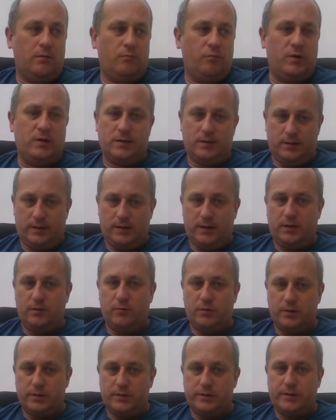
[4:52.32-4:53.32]
Recently, there
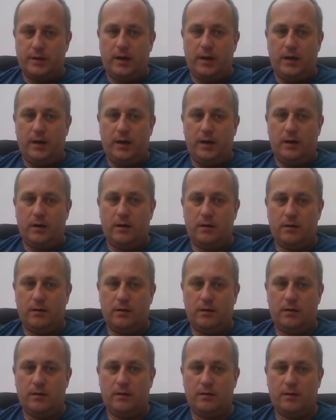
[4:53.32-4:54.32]
was a,
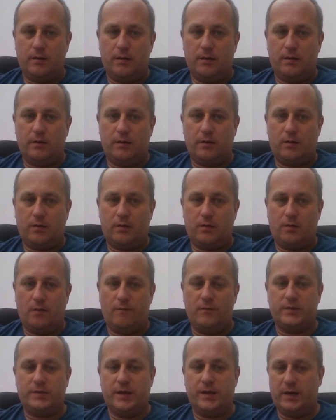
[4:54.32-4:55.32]

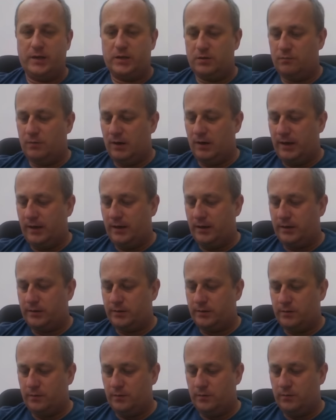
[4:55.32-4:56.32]
conversation relating
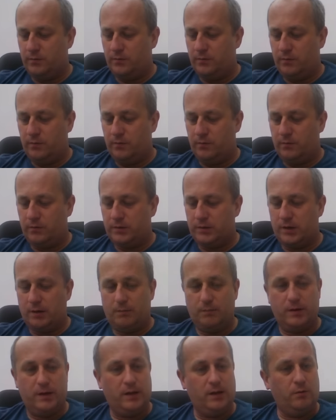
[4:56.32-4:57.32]
to
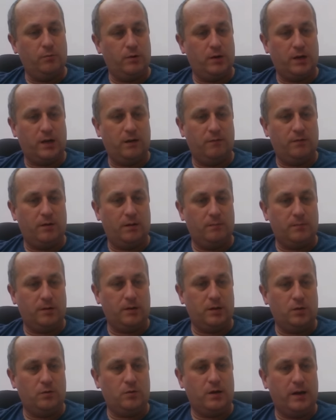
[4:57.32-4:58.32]
somebody that would have given up
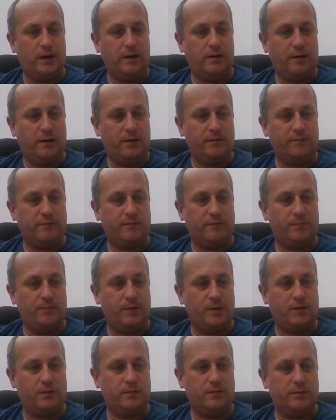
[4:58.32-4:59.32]
the UK life
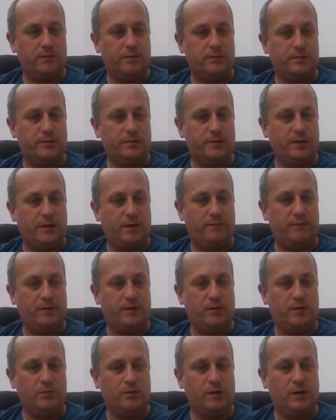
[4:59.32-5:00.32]
because if
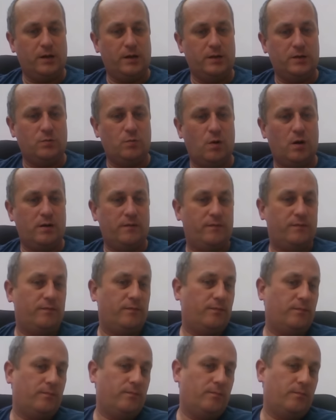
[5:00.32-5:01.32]
he couldn't get his
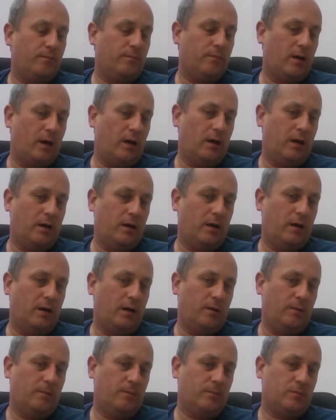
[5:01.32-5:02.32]
wife
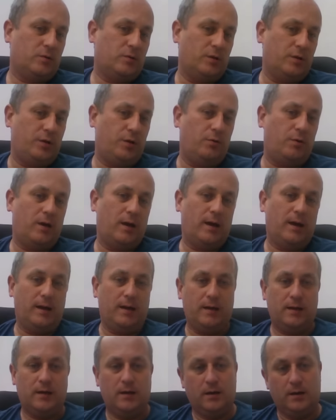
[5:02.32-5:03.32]
um, to the
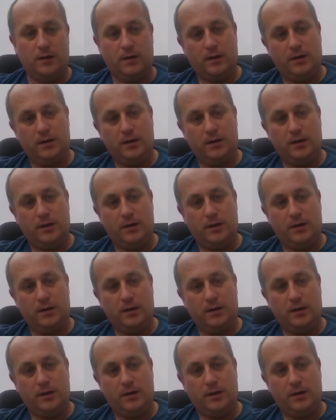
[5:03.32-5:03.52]
UK,